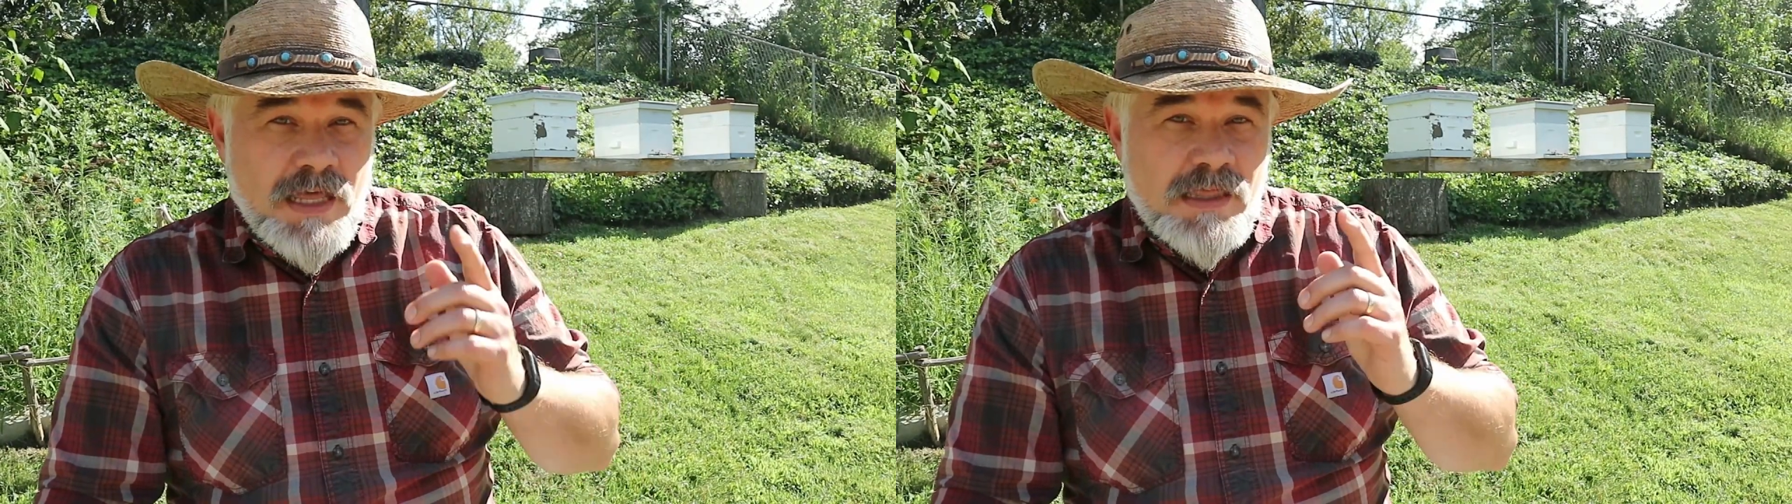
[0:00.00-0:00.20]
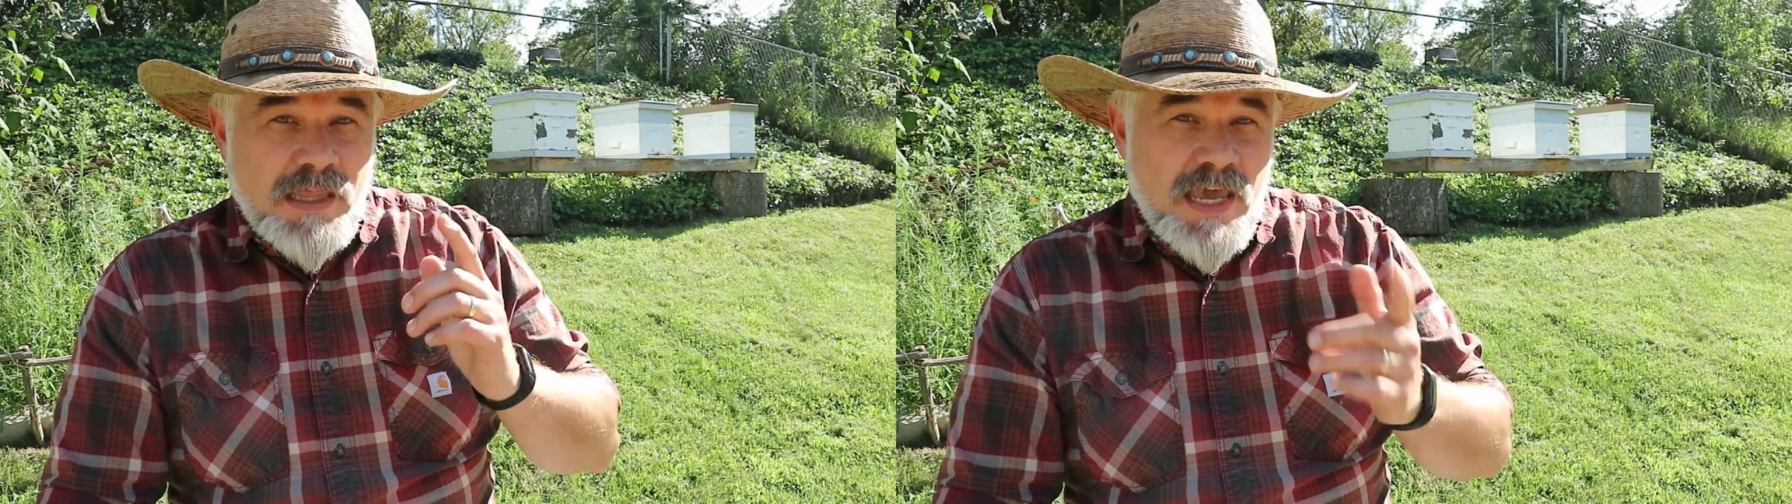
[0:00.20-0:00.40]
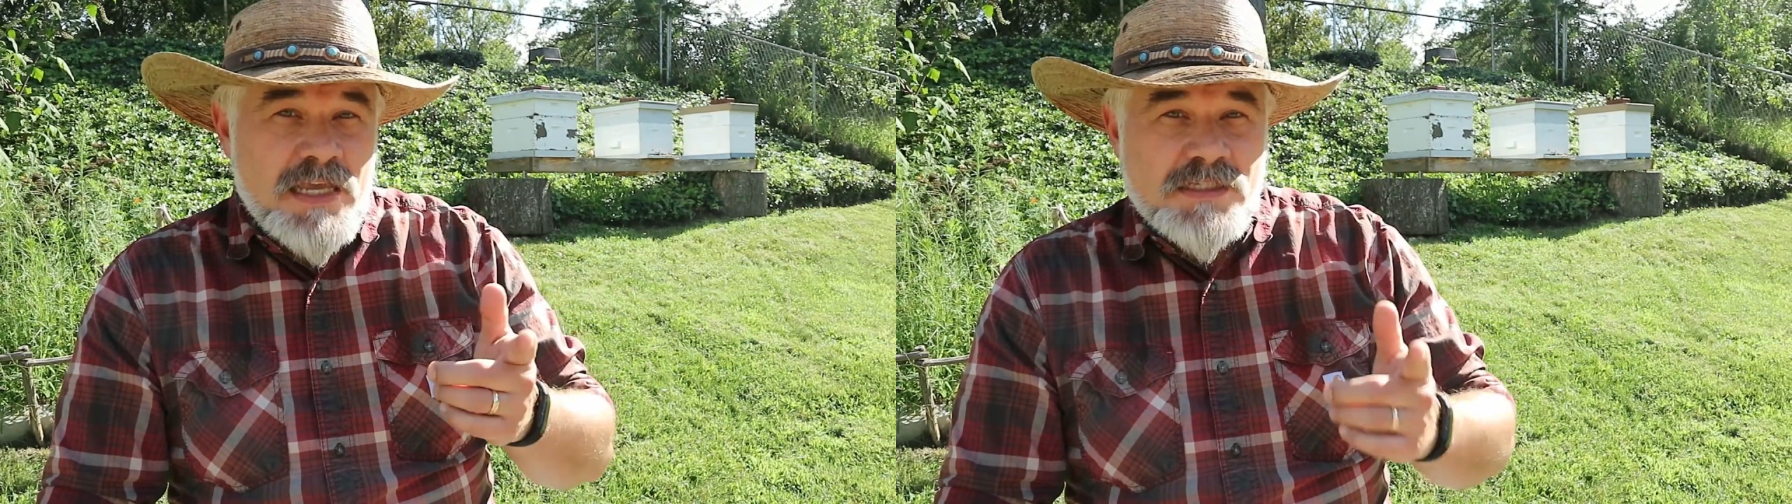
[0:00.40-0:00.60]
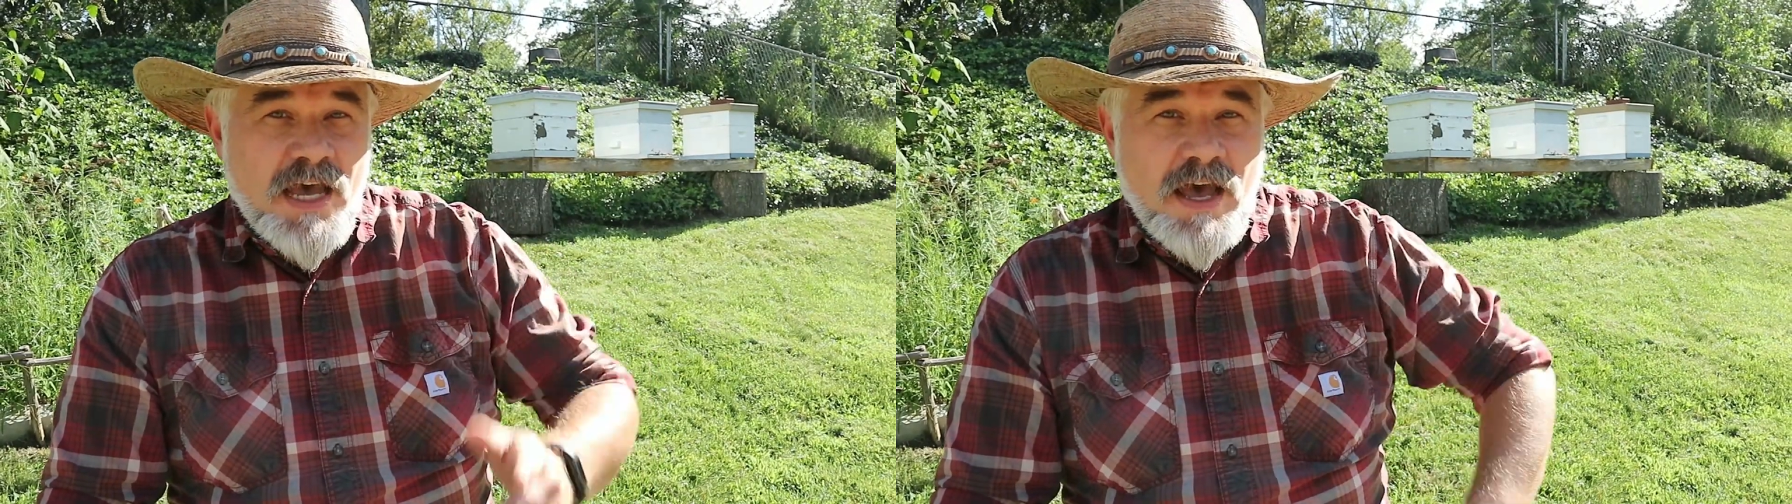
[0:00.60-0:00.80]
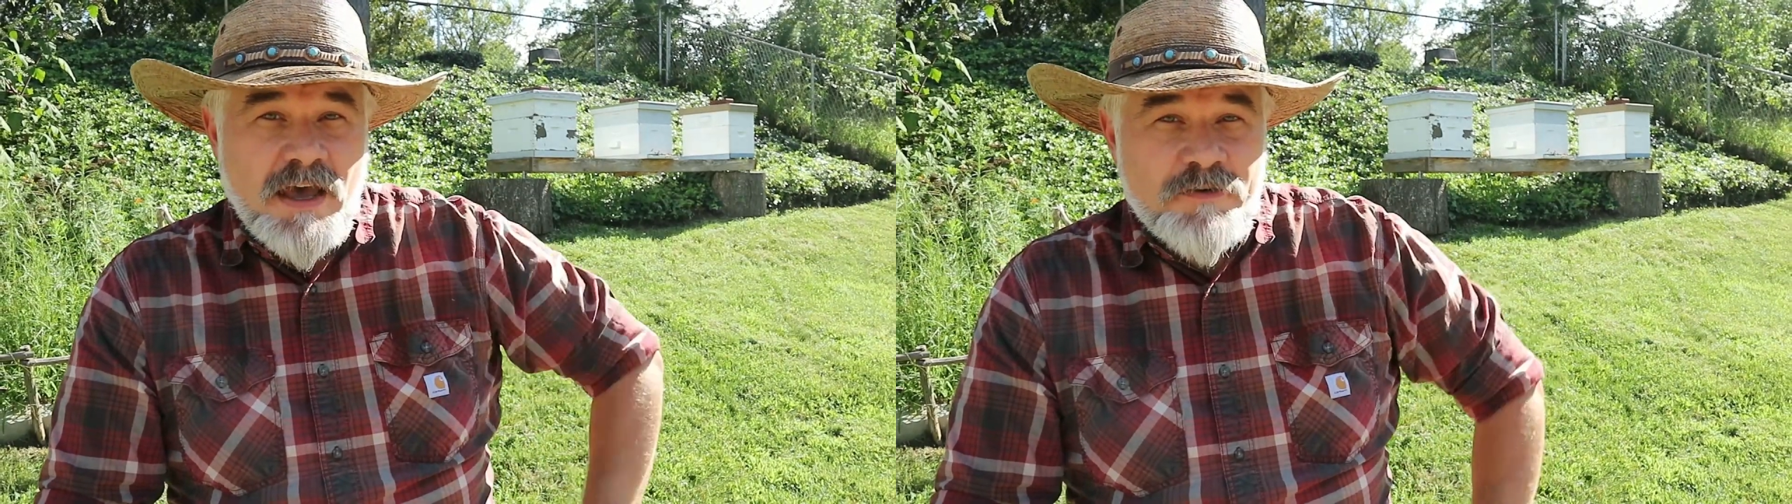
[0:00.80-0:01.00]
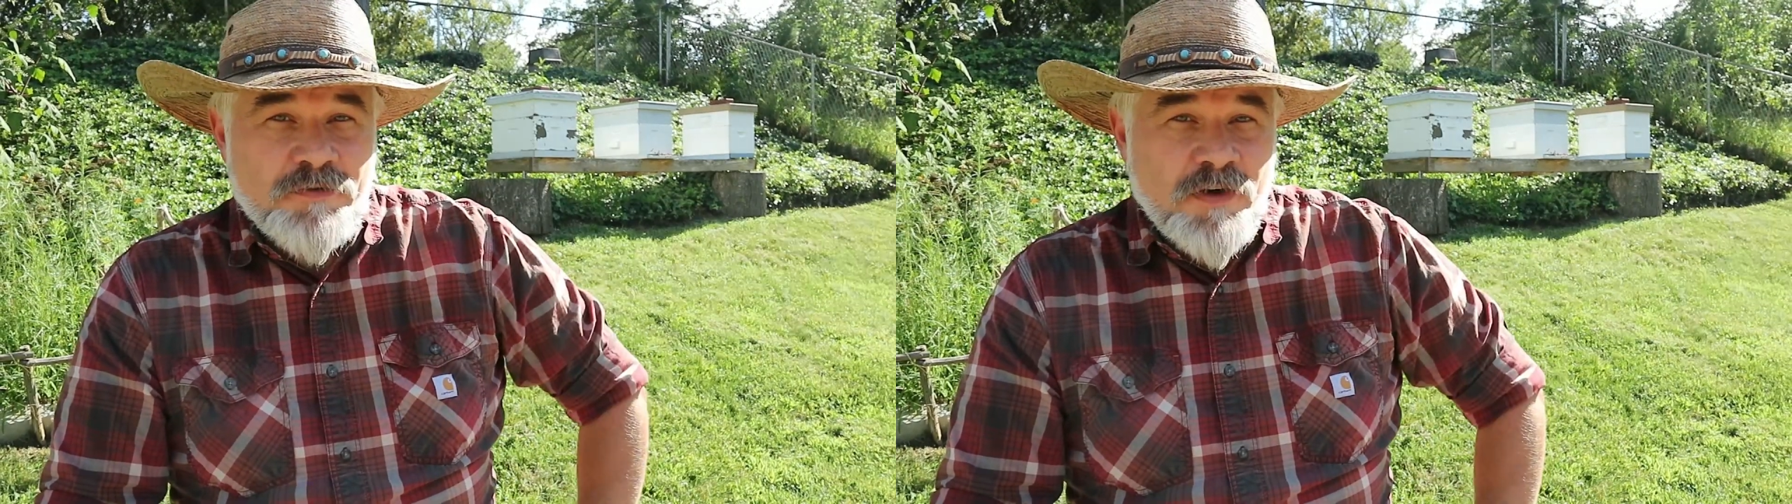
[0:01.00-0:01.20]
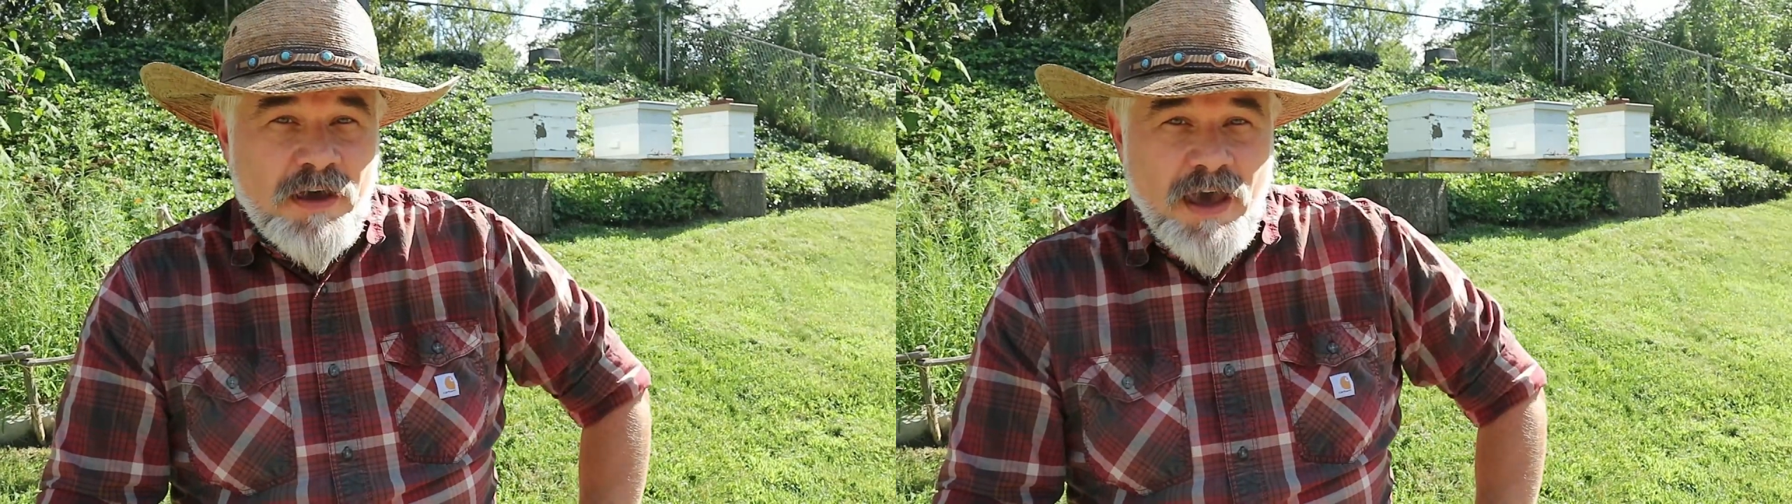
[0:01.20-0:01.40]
a Layens hive